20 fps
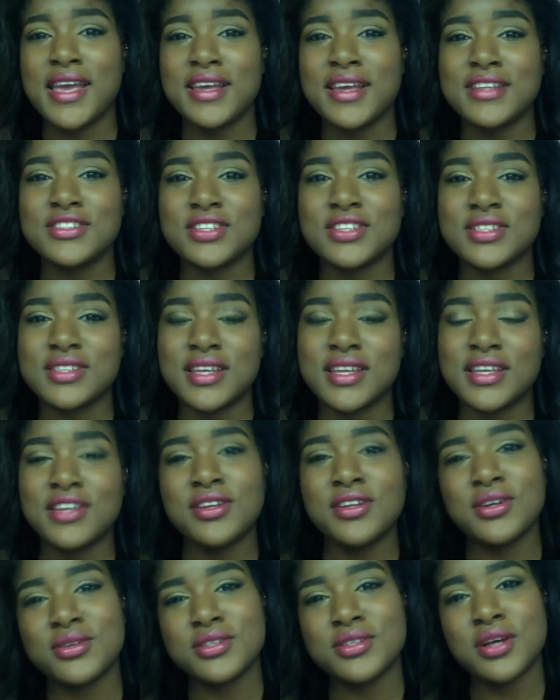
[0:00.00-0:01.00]
It's just like,
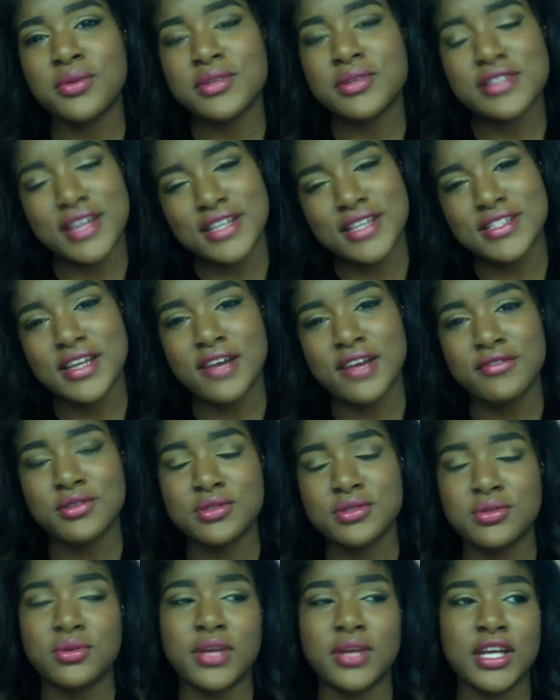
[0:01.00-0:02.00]
it's always nice to have those
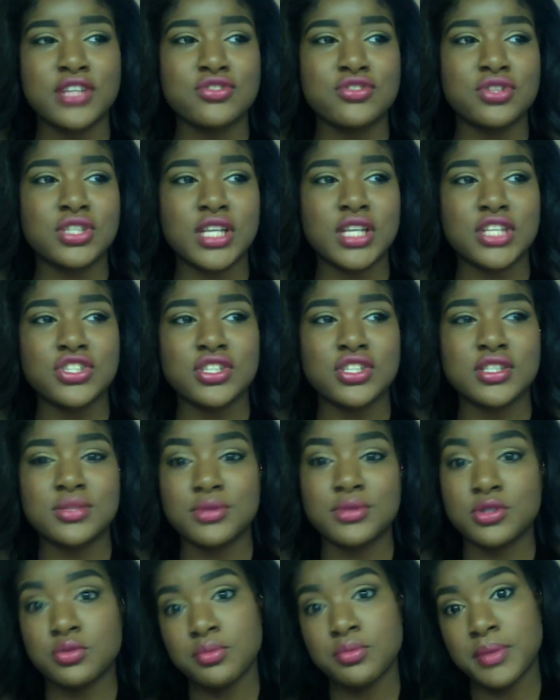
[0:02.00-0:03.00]
little extra touches,
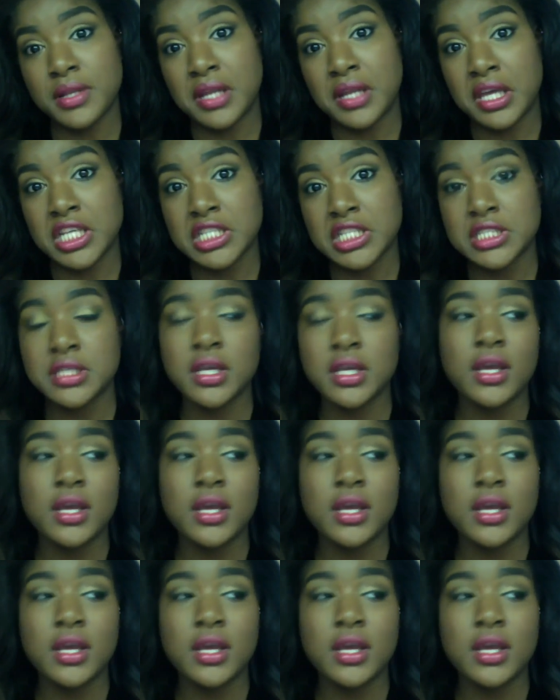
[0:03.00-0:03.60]
which would be nice.